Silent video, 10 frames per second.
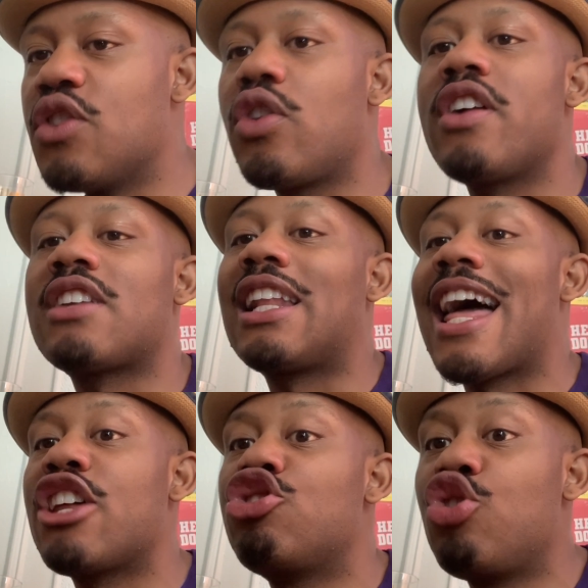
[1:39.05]
So there's a
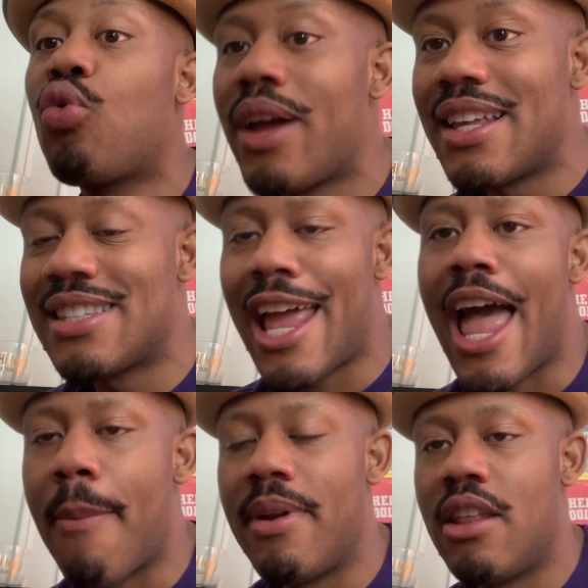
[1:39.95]
lot of doings that
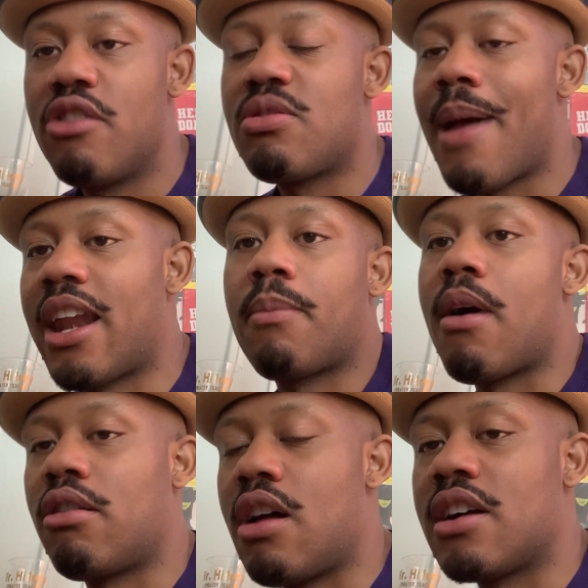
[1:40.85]
happen in the dramatic
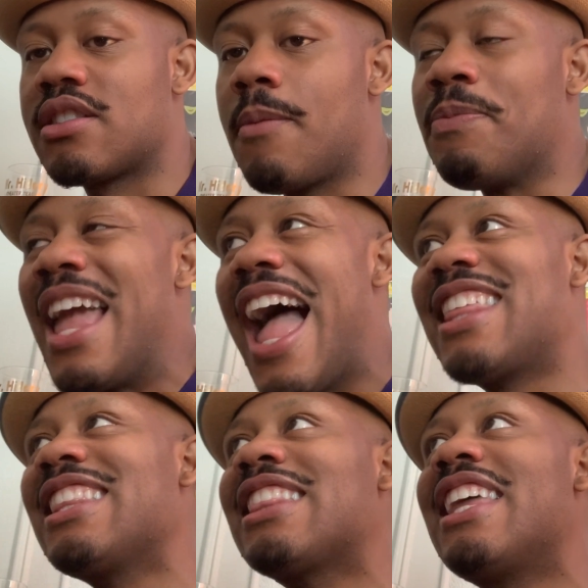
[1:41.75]
monologues. I
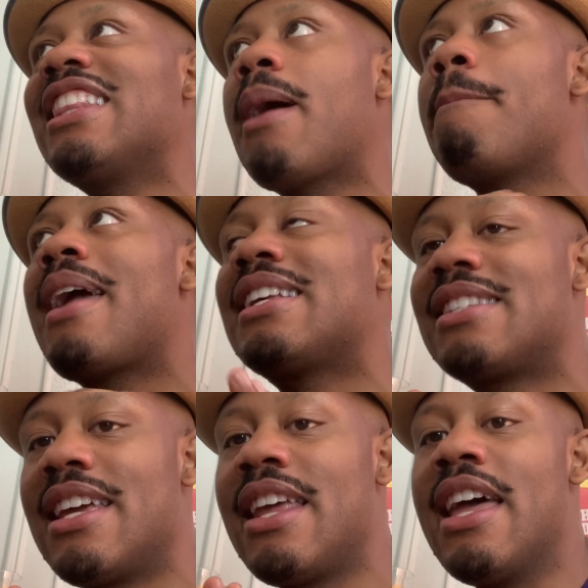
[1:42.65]
think the thing that
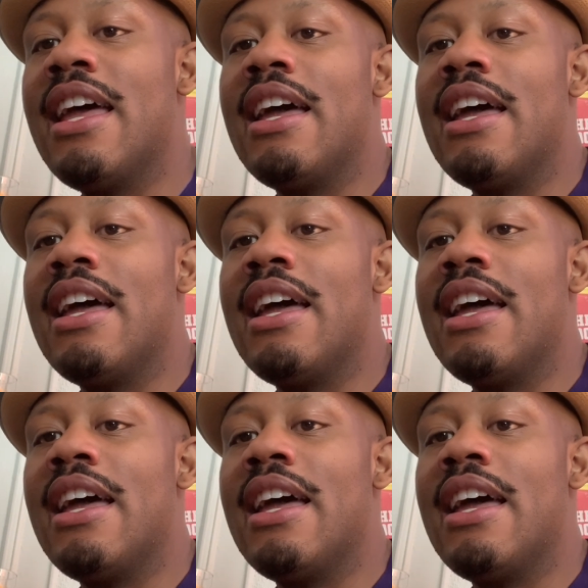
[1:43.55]
makes it